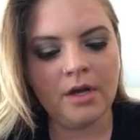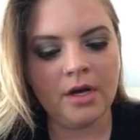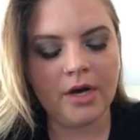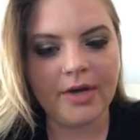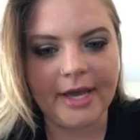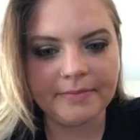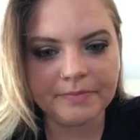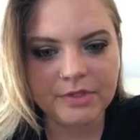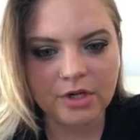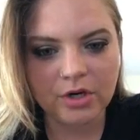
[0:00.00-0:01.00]
Okay,
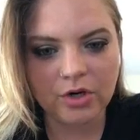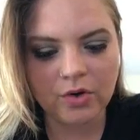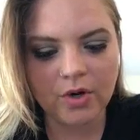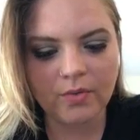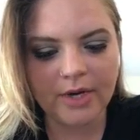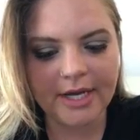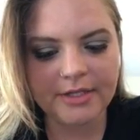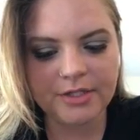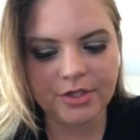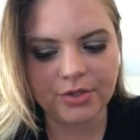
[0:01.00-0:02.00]
so what I
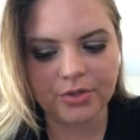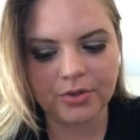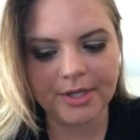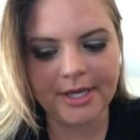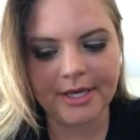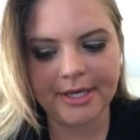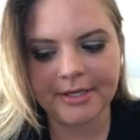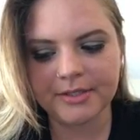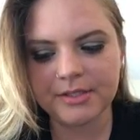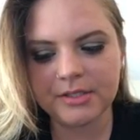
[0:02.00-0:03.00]
do
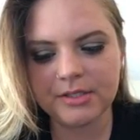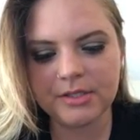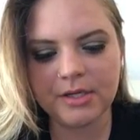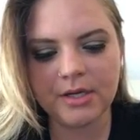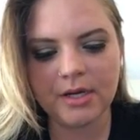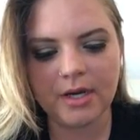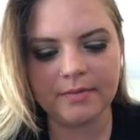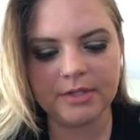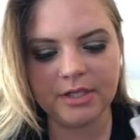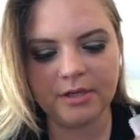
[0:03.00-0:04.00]
is I'm
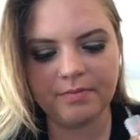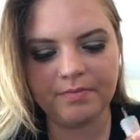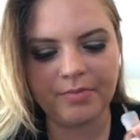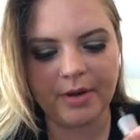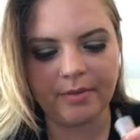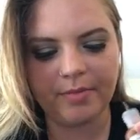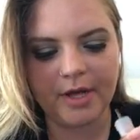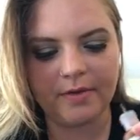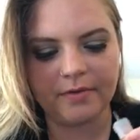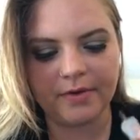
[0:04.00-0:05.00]
just going to probably
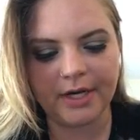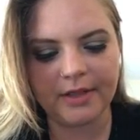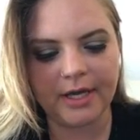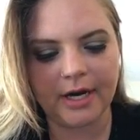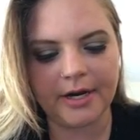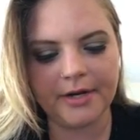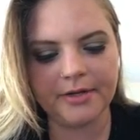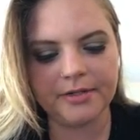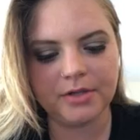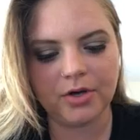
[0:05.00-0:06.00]
plot one right there.
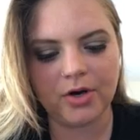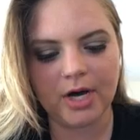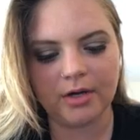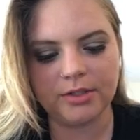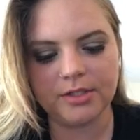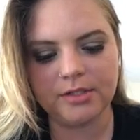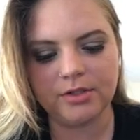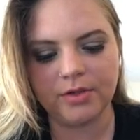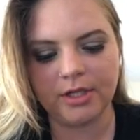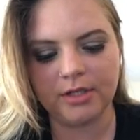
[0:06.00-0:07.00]
So I'll just
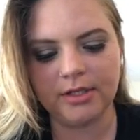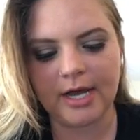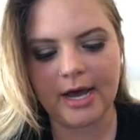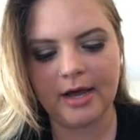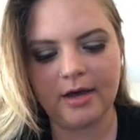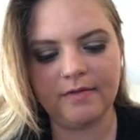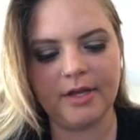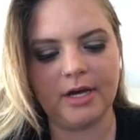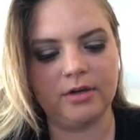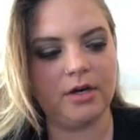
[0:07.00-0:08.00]
do a little dot of the
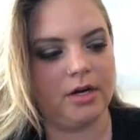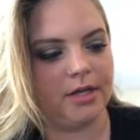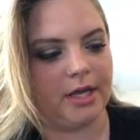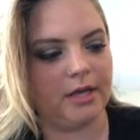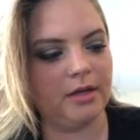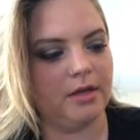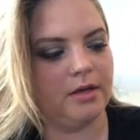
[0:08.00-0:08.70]
alcohol ink.